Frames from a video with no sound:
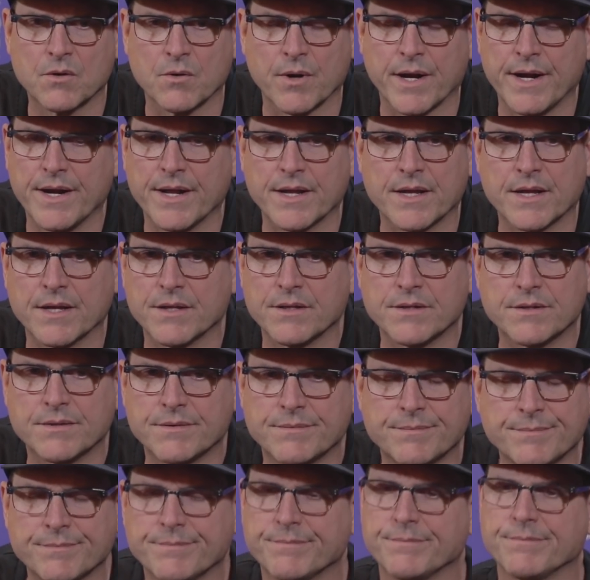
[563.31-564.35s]
great at can
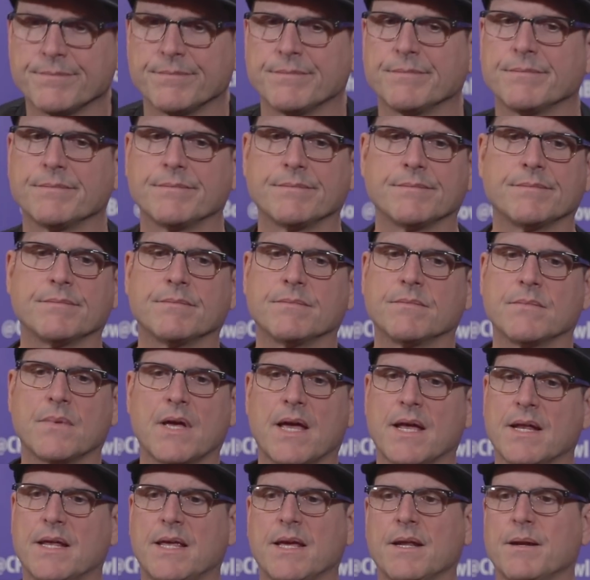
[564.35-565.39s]

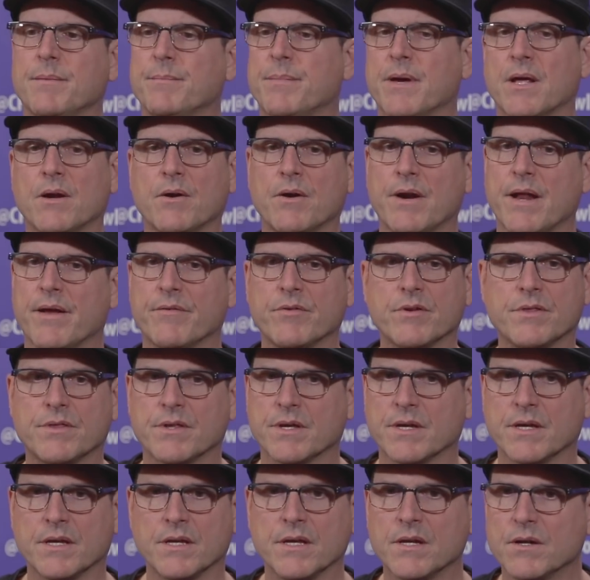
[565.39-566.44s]
at getting better at
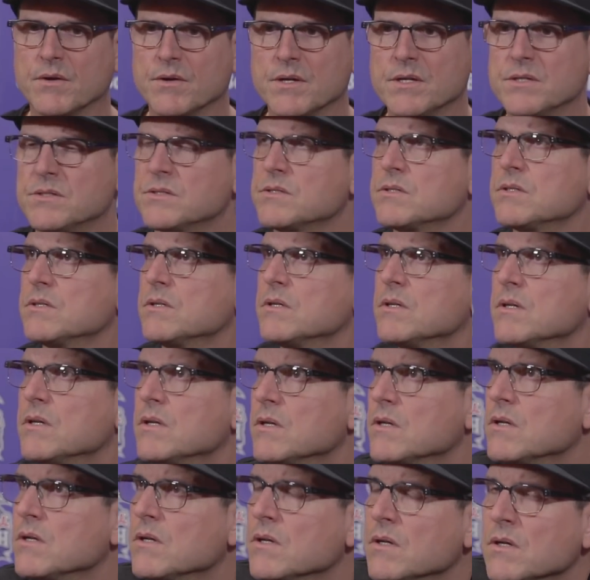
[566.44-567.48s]
everything. You know, he's
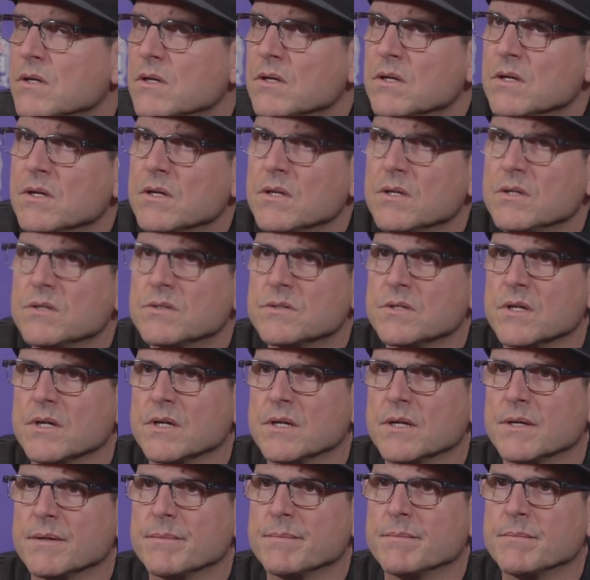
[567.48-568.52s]
he's
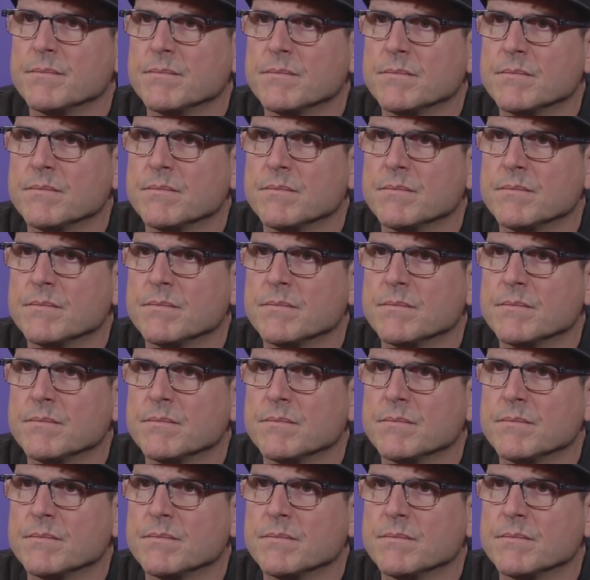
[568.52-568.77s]
um,